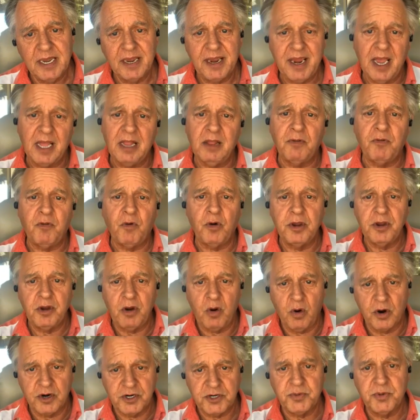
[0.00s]
California, of
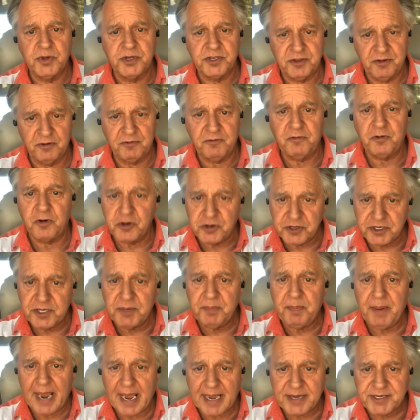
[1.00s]
course, was the first
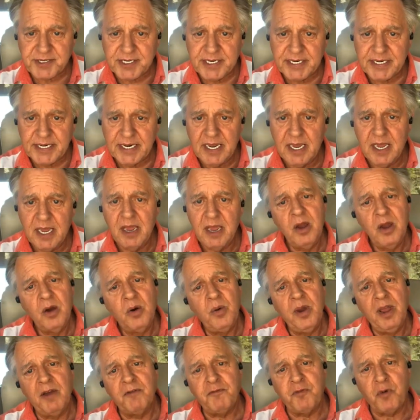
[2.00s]
to pass it.
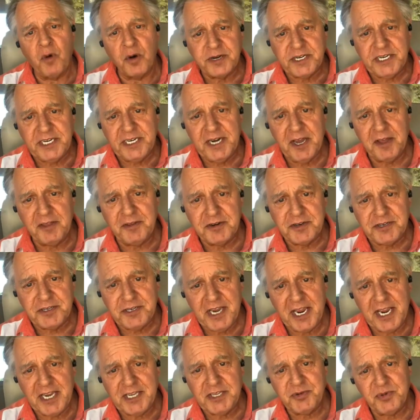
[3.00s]
We have 14 other
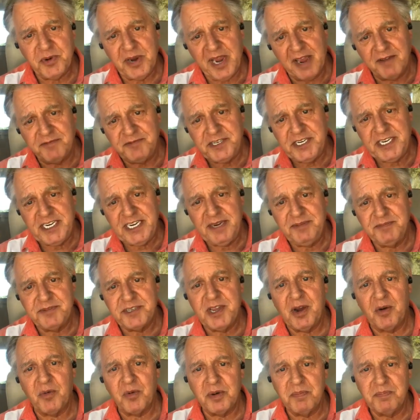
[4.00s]
states. We have teams
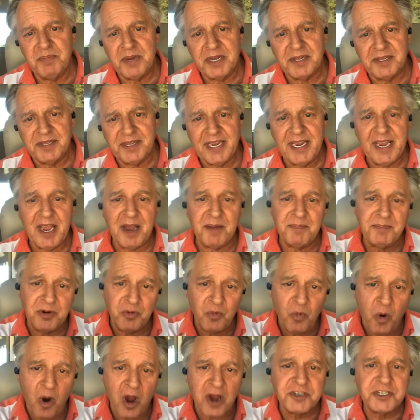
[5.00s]
that we're building up in
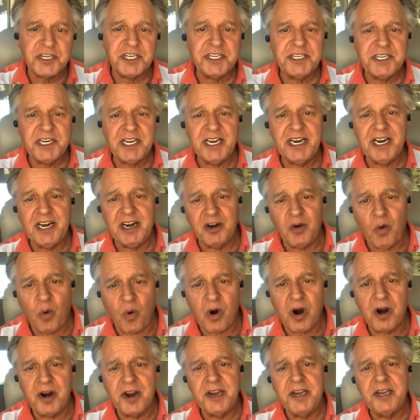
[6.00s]
Washington and
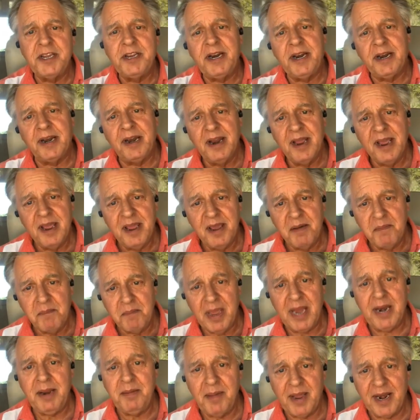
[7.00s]
Oregon and
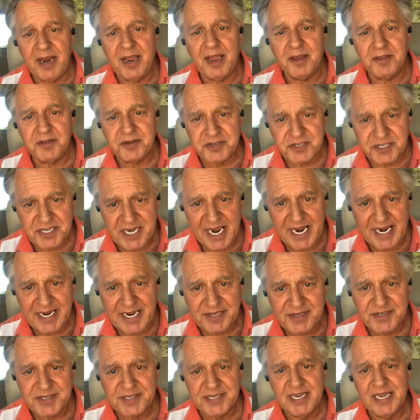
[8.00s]
many, many other
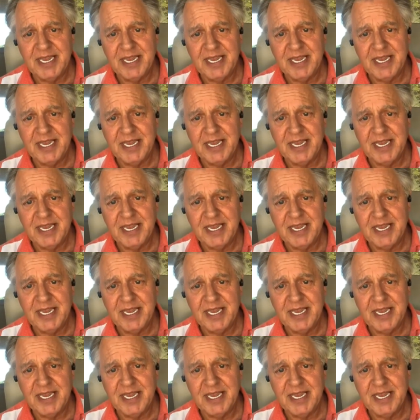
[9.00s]
states.